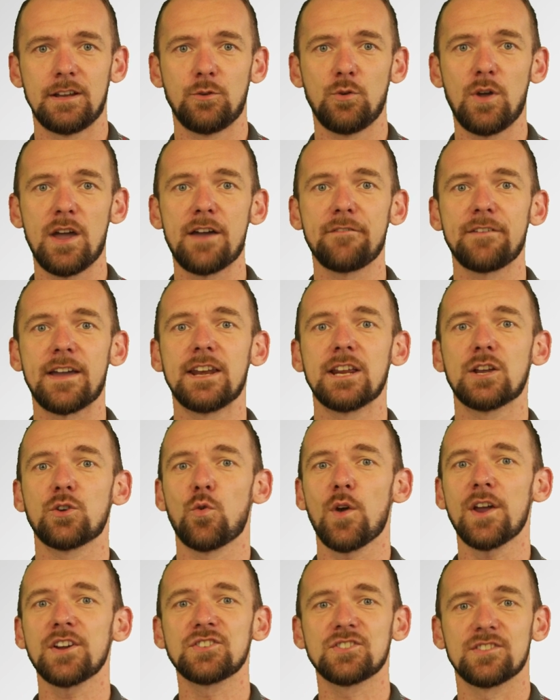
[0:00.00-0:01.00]
Do you have any
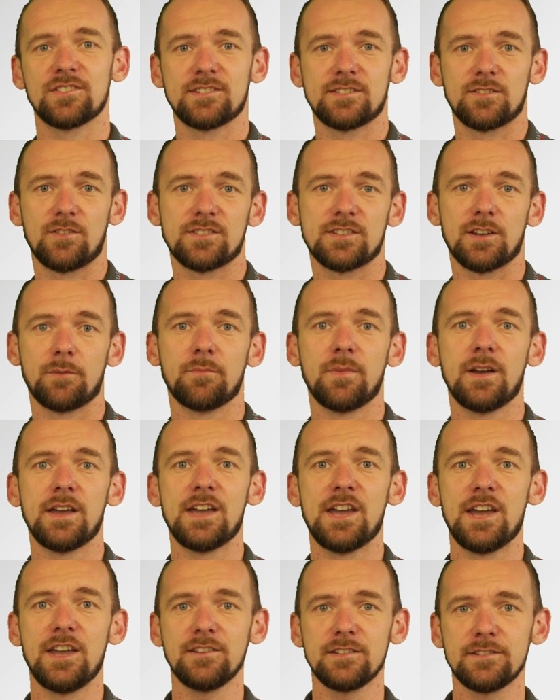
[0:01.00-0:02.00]
questions or some
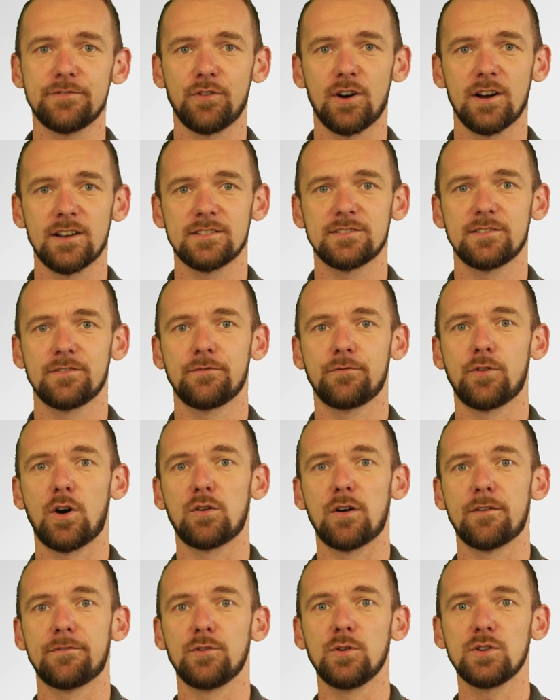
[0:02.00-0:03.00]
hints for us
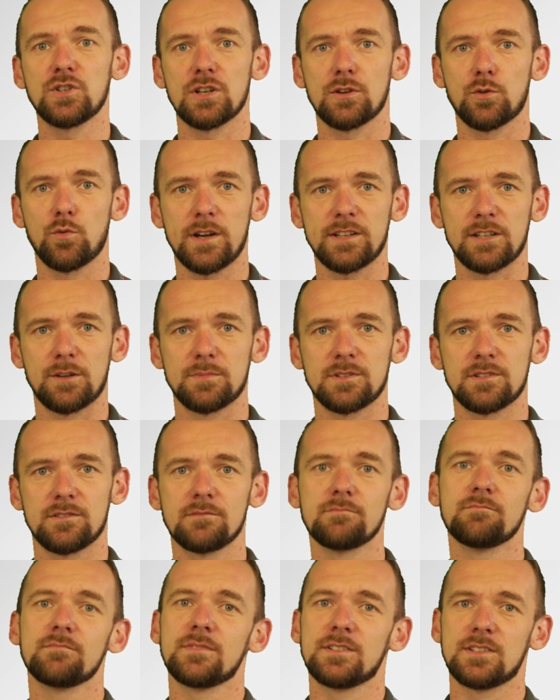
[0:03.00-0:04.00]
for our future quick tips?
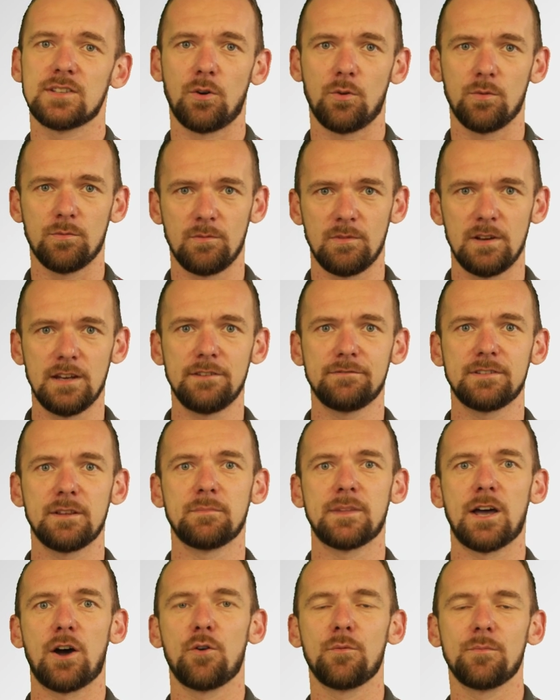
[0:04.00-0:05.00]
So leave
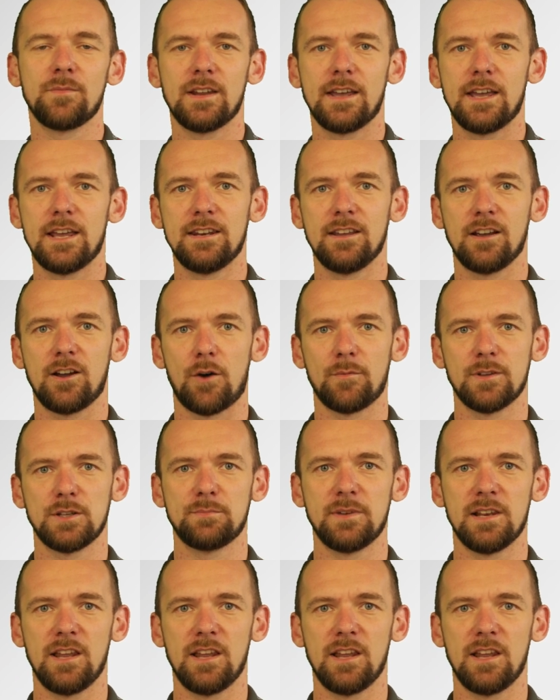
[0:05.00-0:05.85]
them down in the comments